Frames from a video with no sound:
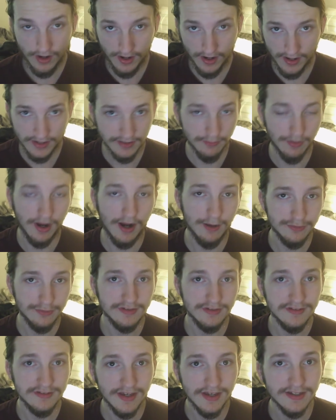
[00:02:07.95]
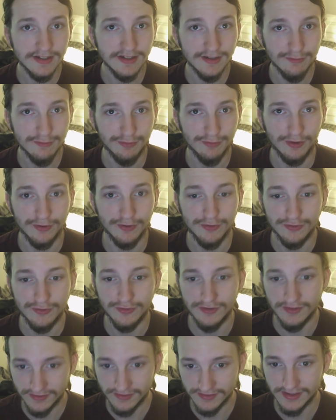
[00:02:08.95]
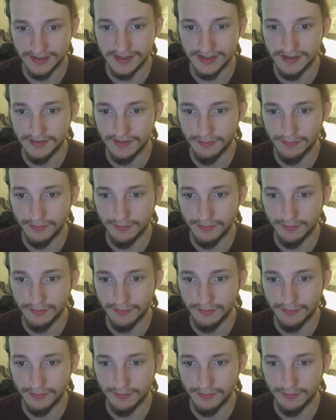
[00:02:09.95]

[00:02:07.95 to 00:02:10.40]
Anyway, I was excited at first to see